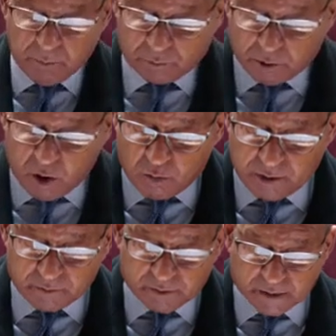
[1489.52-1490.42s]

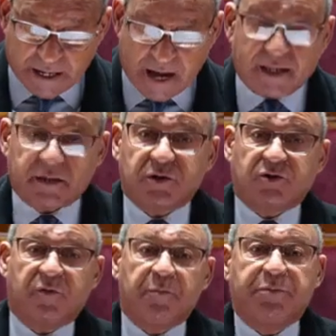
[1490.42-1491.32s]
probing the realities
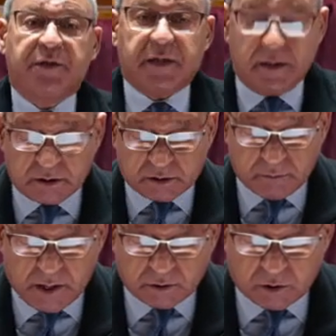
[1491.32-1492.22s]
of
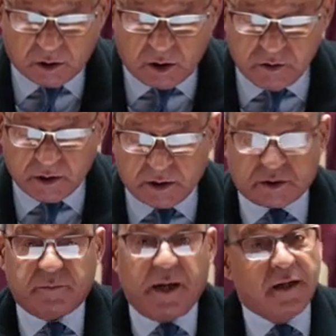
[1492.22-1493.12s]
imperialism and
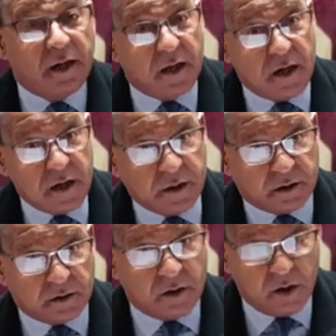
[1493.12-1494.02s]
colonialism, and
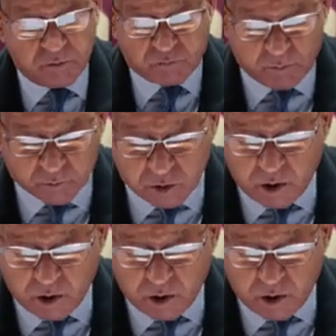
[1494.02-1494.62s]
learning from the